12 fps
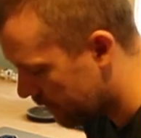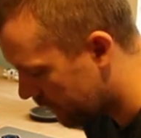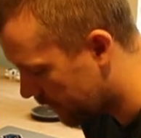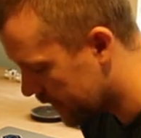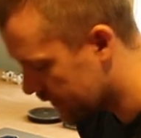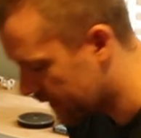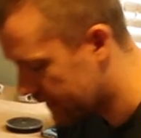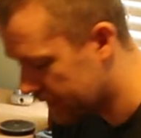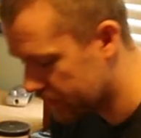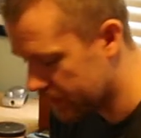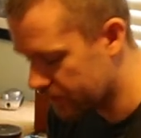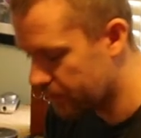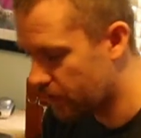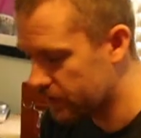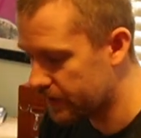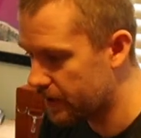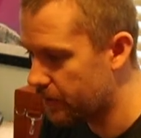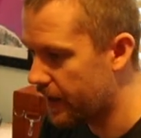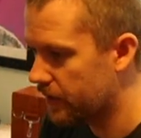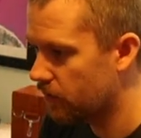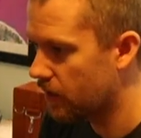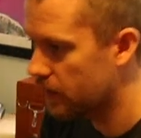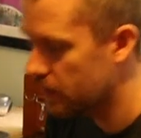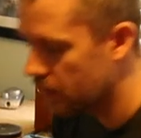the first one. This one is a 4 terabyte
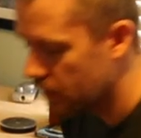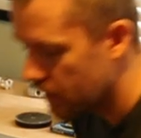one.